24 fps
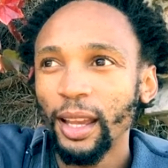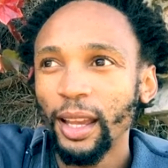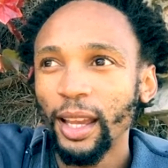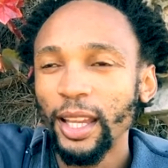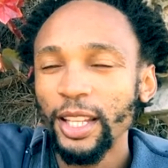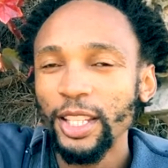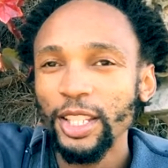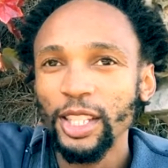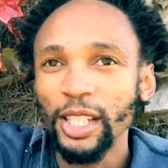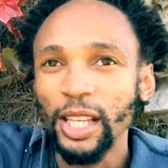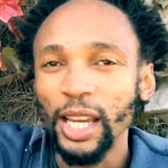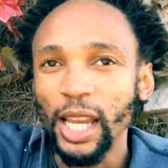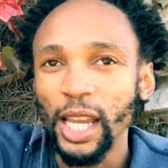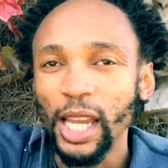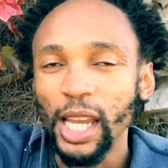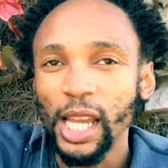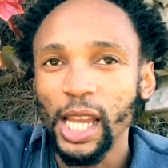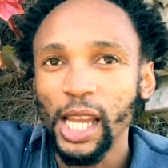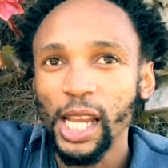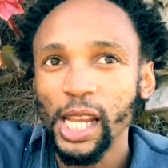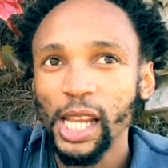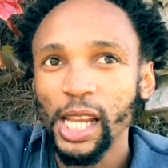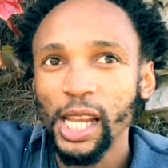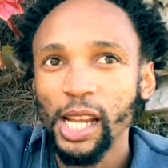And you're like,
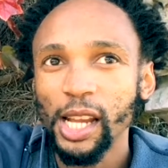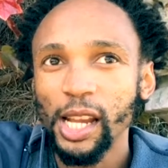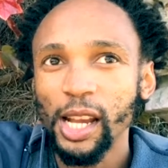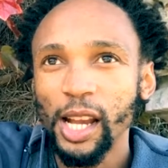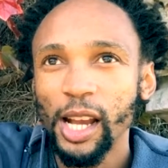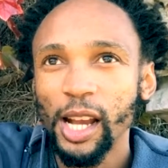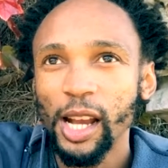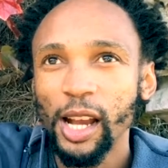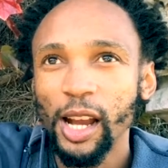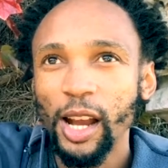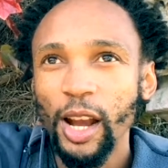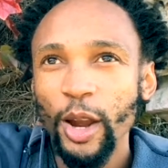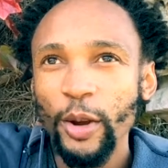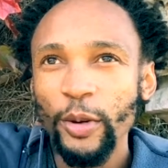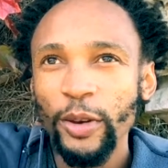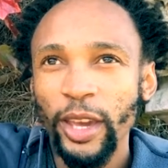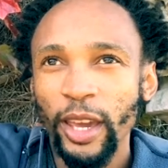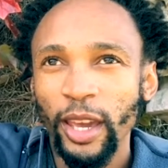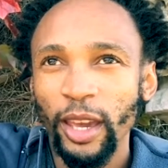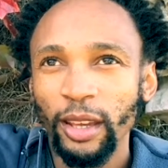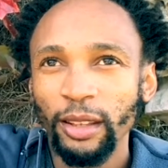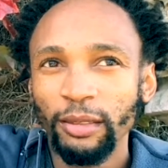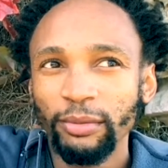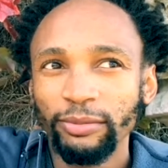
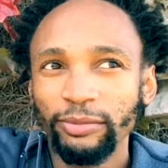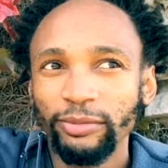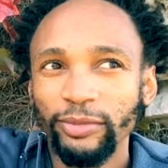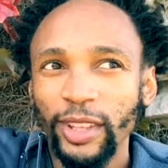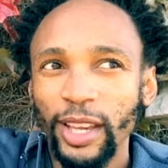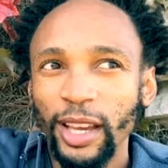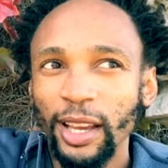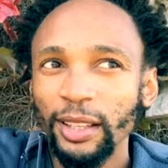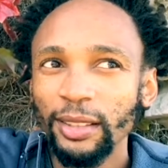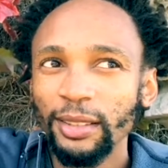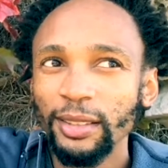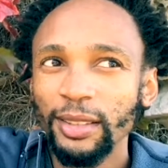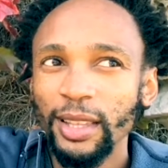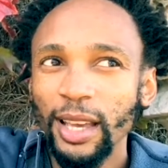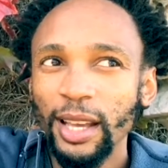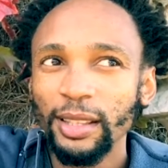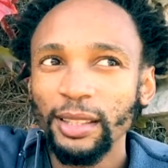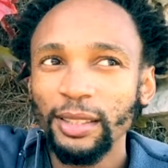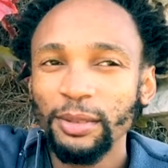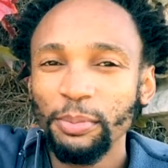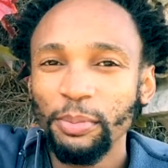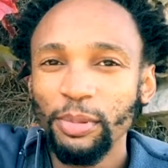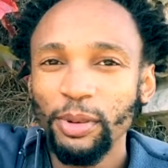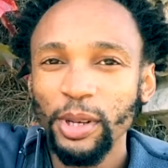okay,
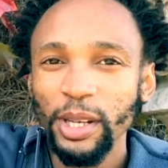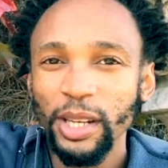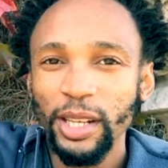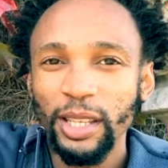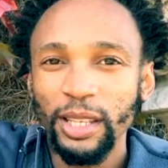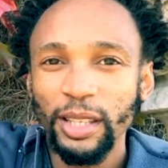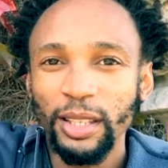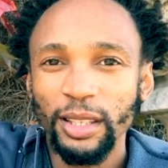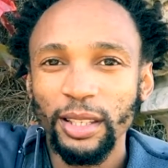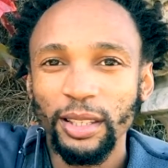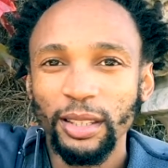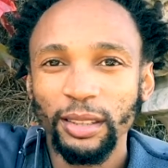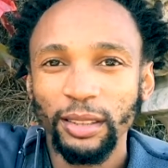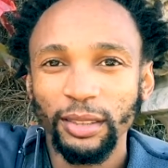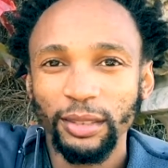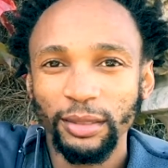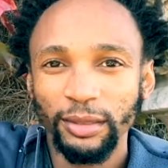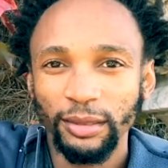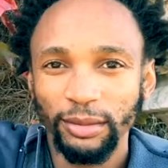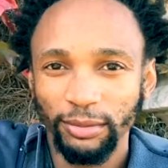that's pretty,